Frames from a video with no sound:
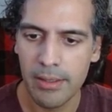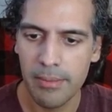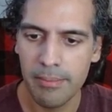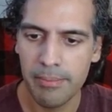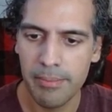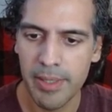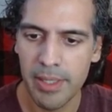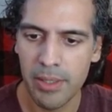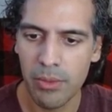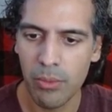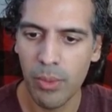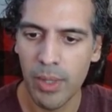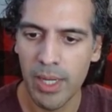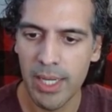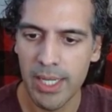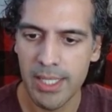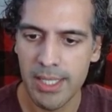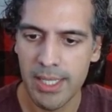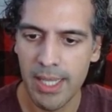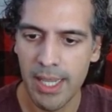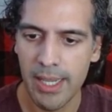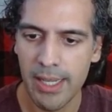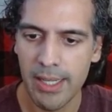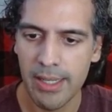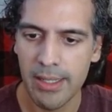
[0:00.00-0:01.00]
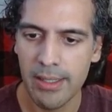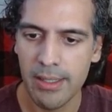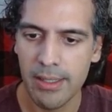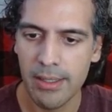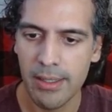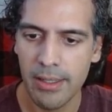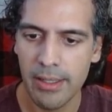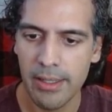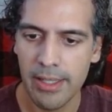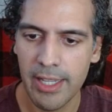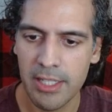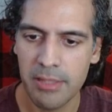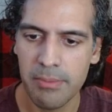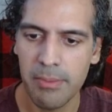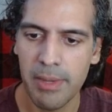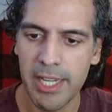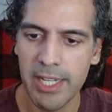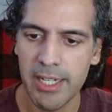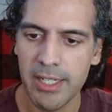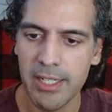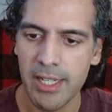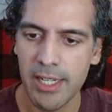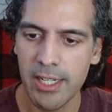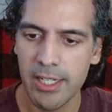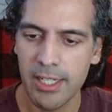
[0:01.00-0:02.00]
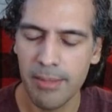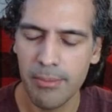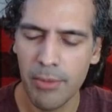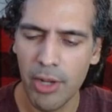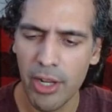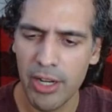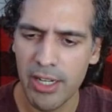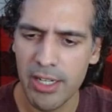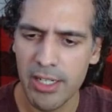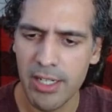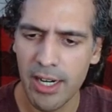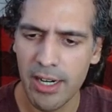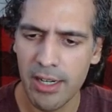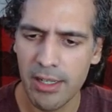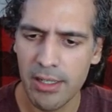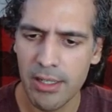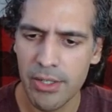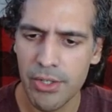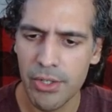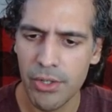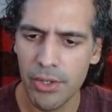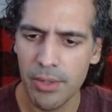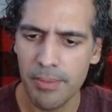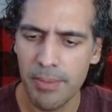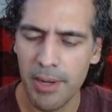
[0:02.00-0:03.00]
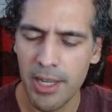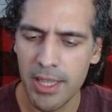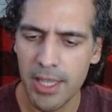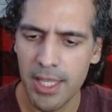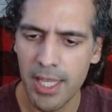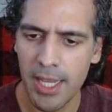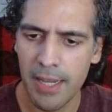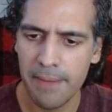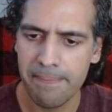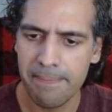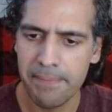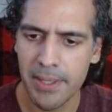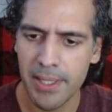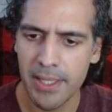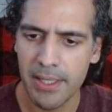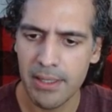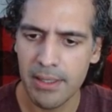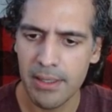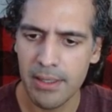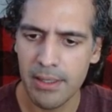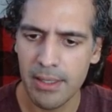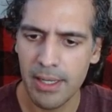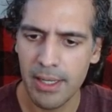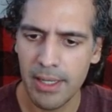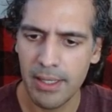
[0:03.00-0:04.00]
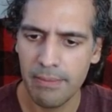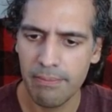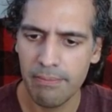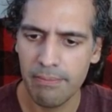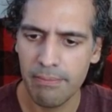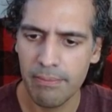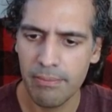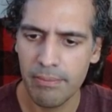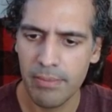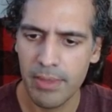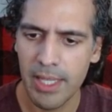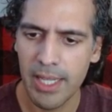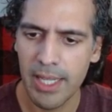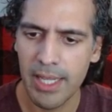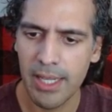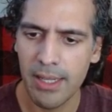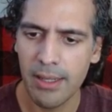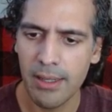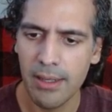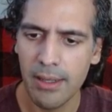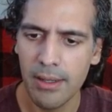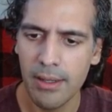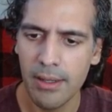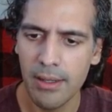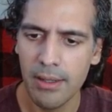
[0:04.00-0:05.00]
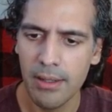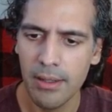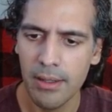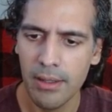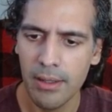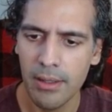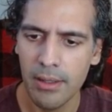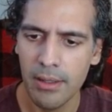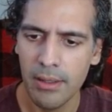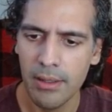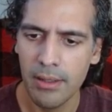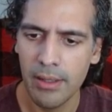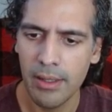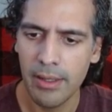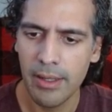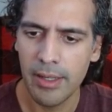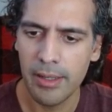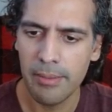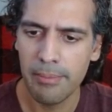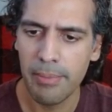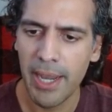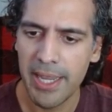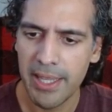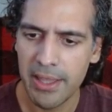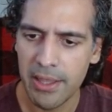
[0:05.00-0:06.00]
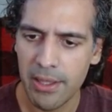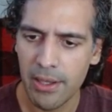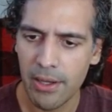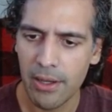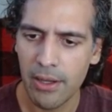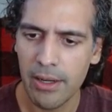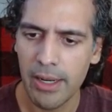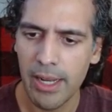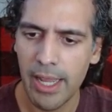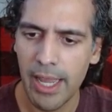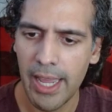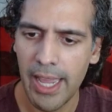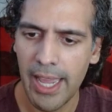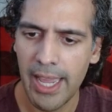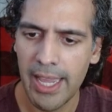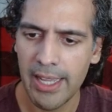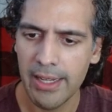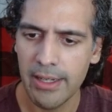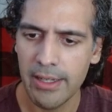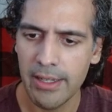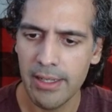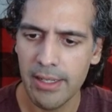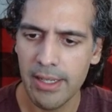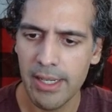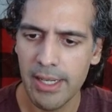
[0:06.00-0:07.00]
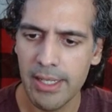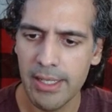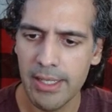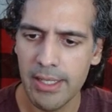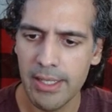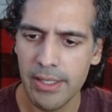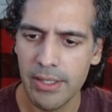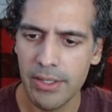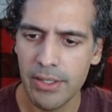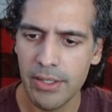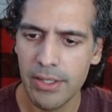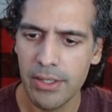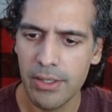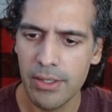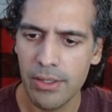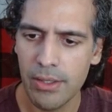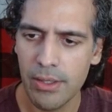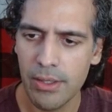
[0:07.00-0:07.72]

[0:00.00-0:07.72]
bitwise AND. That's my intent. I'm not entirely sure about that, but I think in Python AND is